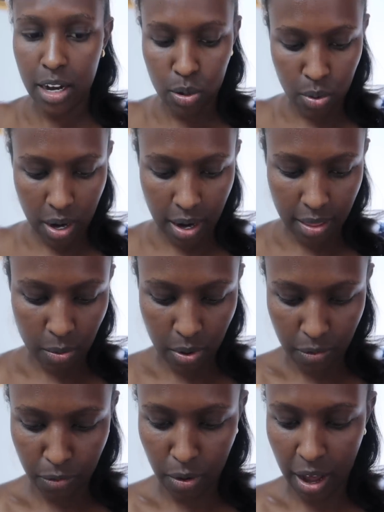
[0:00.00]
I do another
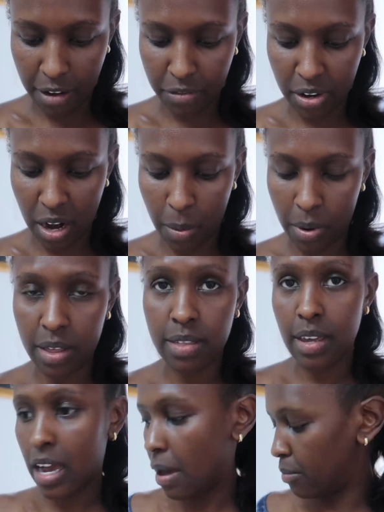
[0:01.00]
one for half an hour.
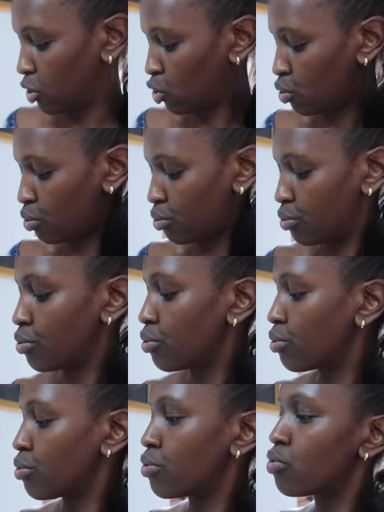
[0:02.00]
They come in
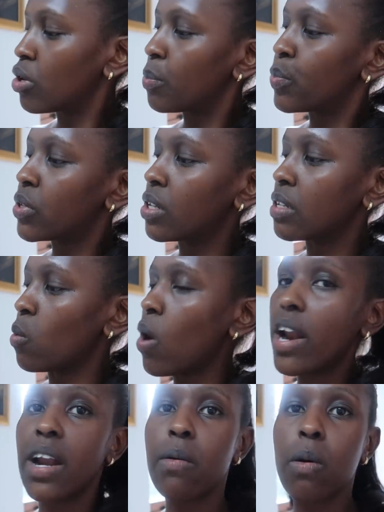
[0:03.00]
two strips. There's a
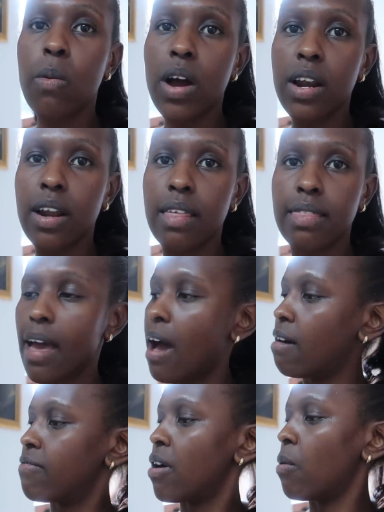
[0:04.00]
1 hour one and the
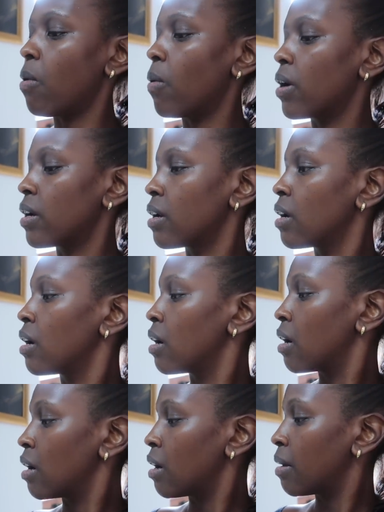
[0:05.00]
half hour one.
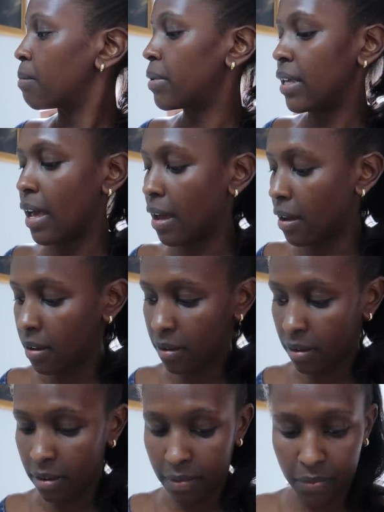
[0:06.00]
But yeah,
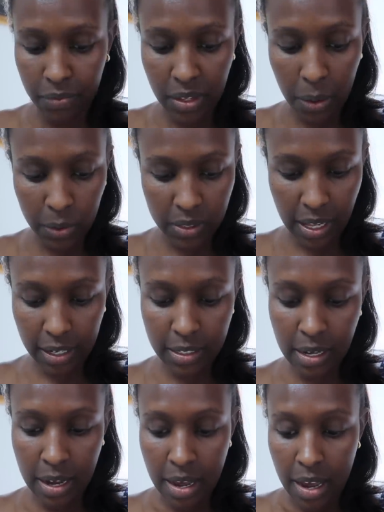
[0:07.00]
that was
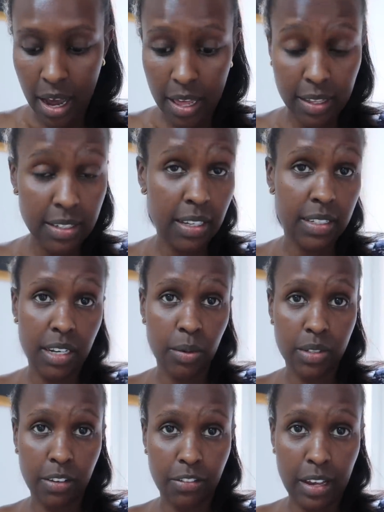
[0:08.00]
that. Otherwise, yesterday
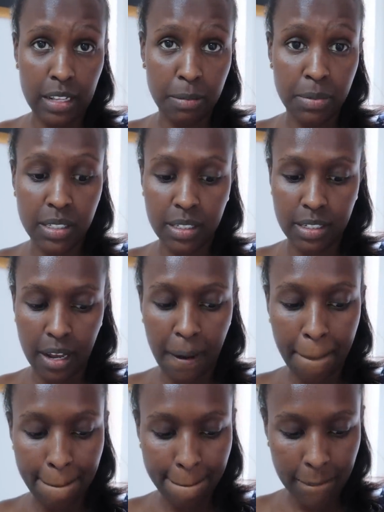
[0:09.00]
was a fairly busy
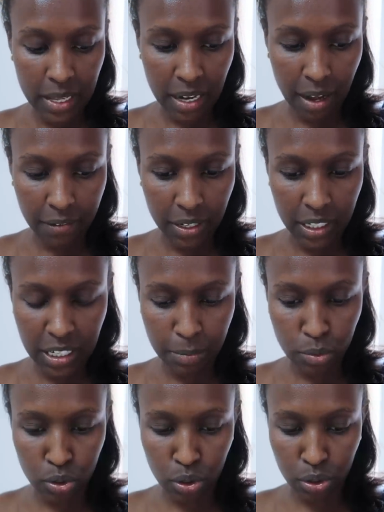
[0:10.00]
day. Didn't have any
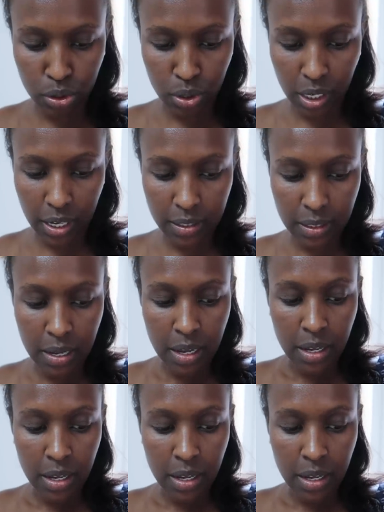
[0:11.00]
time to talk to you guys.